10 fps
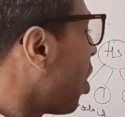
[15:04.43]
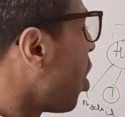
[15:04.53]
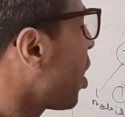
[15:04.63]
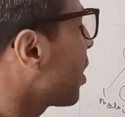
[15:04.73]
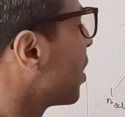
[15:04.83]

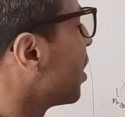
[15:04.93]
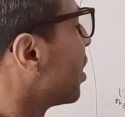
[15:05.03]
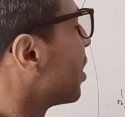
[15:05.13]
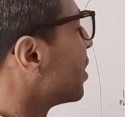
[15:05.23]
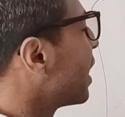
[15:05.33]
here
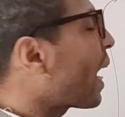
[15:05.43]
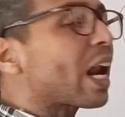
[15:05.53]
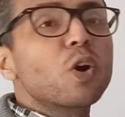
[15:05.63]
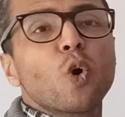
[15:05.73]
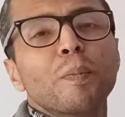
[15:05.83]
there
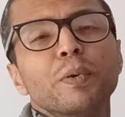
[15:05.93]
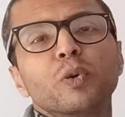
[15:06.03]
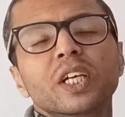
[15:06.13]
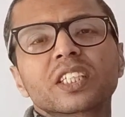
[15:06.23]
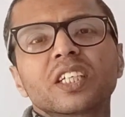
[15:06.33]
are no
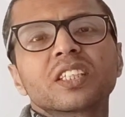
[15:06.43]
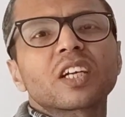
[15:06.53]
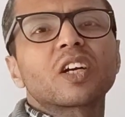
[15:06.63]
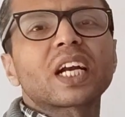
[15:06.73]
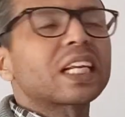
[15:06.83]

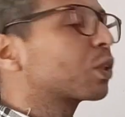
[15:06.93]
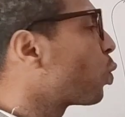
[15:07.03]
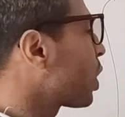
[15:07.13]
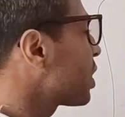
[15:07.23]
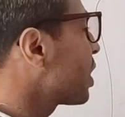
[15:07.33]
mutations or
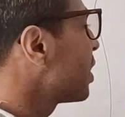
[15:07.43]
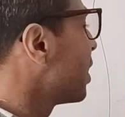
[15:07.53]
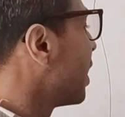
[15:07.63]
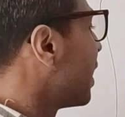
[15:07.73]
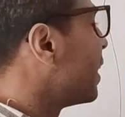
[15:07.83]
translocation